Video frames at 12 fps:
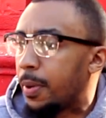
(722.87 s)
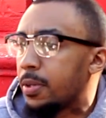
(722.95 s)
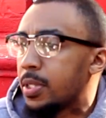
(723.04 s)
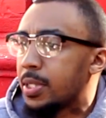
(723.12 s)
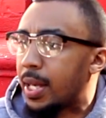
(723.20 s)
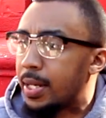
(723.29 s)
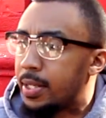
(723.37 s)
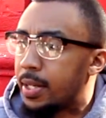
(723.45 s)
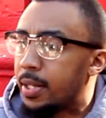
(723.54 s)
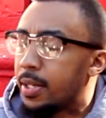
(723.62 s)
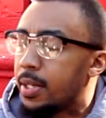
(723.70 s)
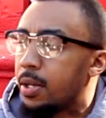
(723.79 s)
person's
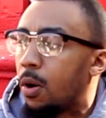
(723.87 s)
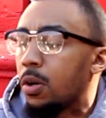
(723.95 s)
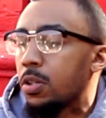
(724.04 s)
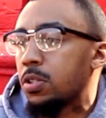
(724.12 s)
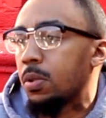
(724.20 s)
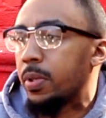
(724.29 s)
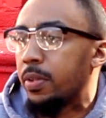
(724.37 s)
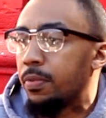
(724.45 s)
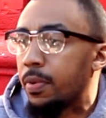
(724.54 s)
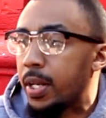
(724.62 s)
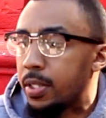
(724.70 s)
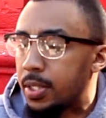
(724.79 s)
identity also
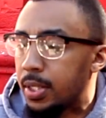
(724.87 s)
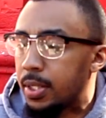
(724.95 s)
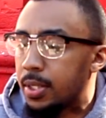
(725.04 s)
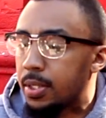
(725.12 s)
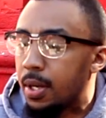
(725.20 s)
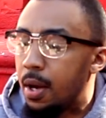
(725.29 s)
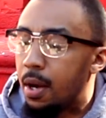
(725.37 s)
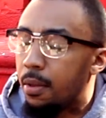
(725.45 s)
erases